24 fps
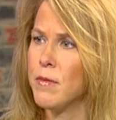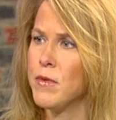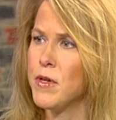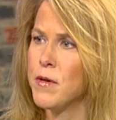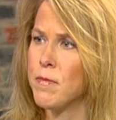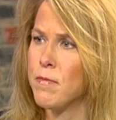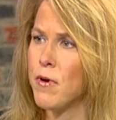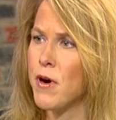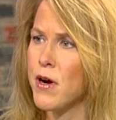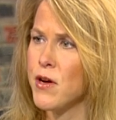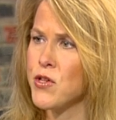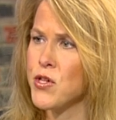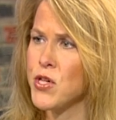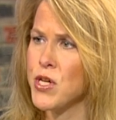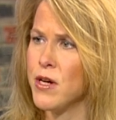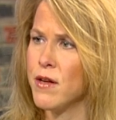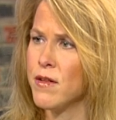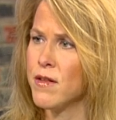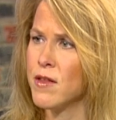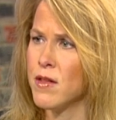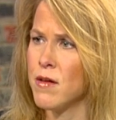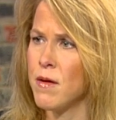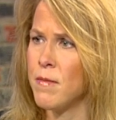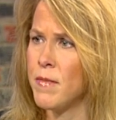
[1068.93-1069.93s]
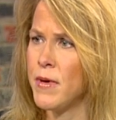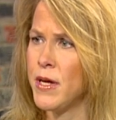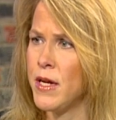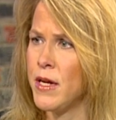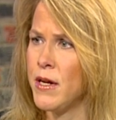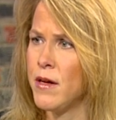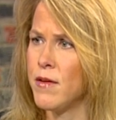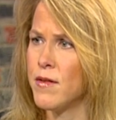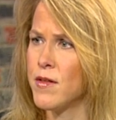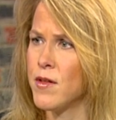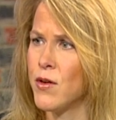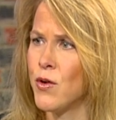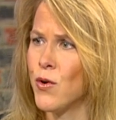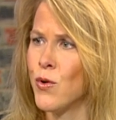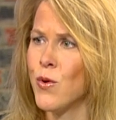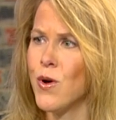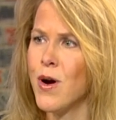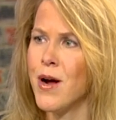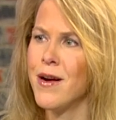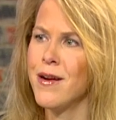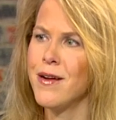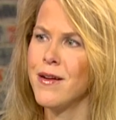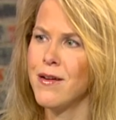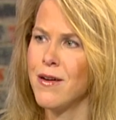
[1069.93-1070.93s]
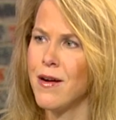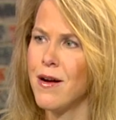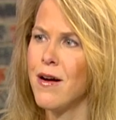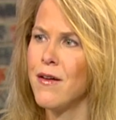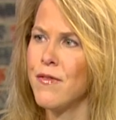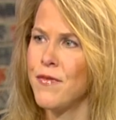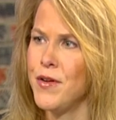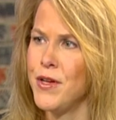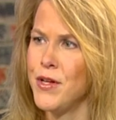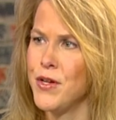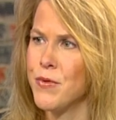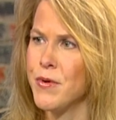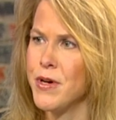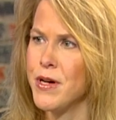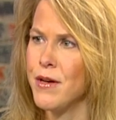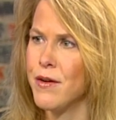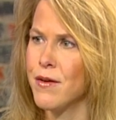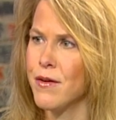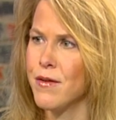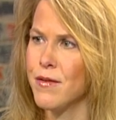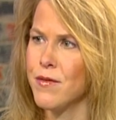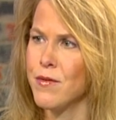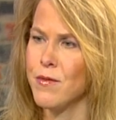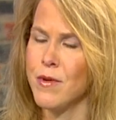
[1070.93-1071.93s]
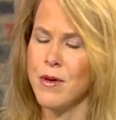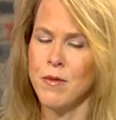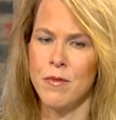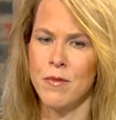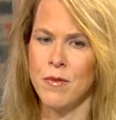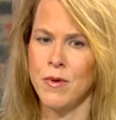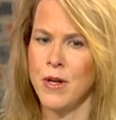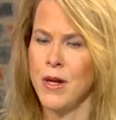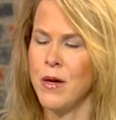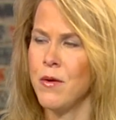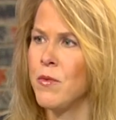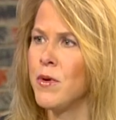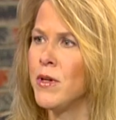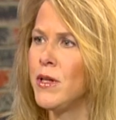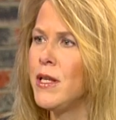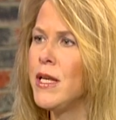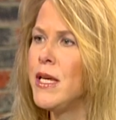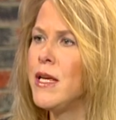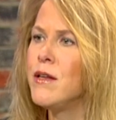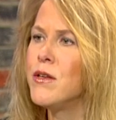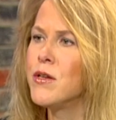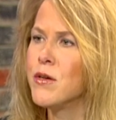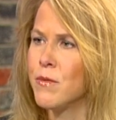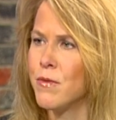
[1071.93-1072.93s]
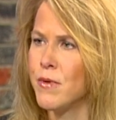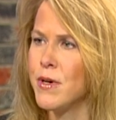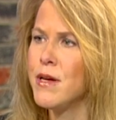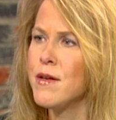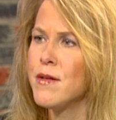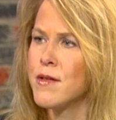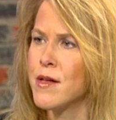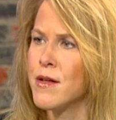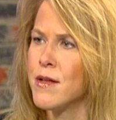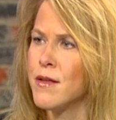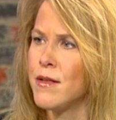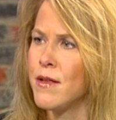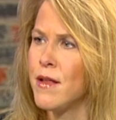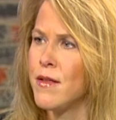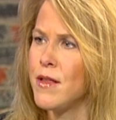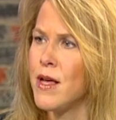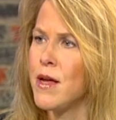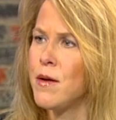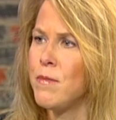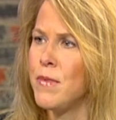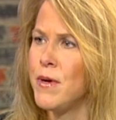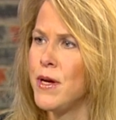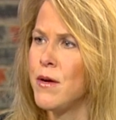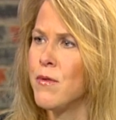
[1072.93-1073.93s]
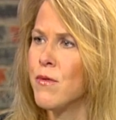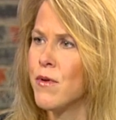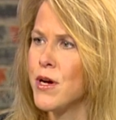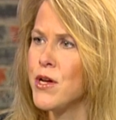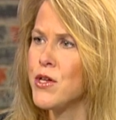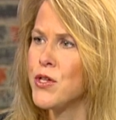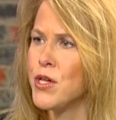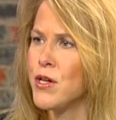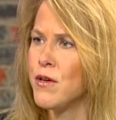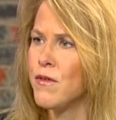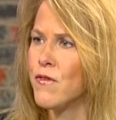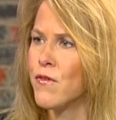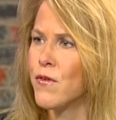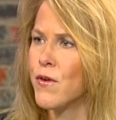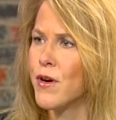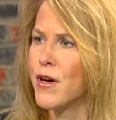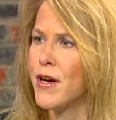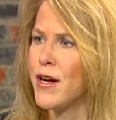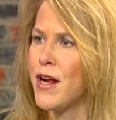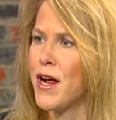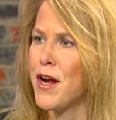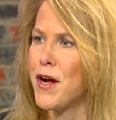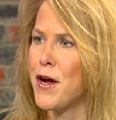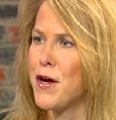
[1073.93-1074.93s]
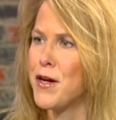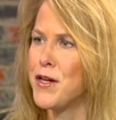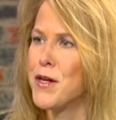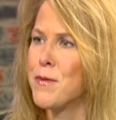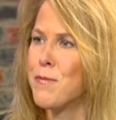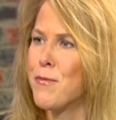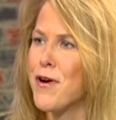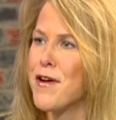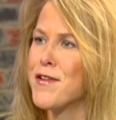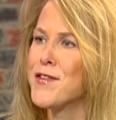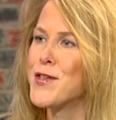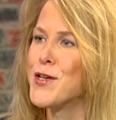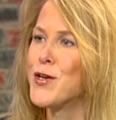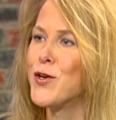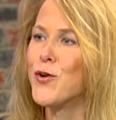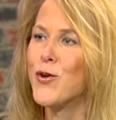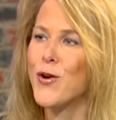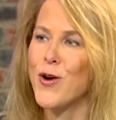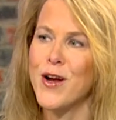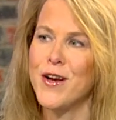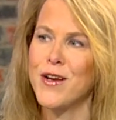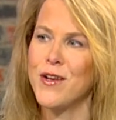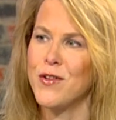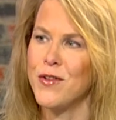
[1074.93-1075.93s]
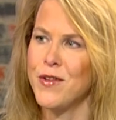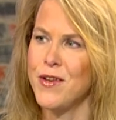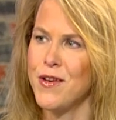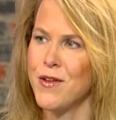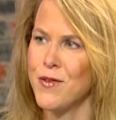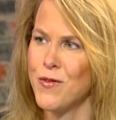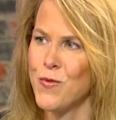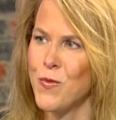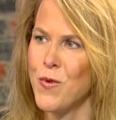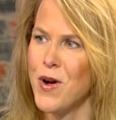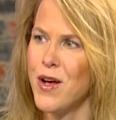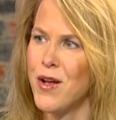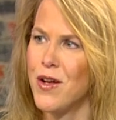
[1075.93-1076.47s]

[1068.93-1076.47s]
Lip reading: depression and somebody is a chronic coffee drinker, it would lead to reason that they'd be reaching for an antidepressant chronically as well.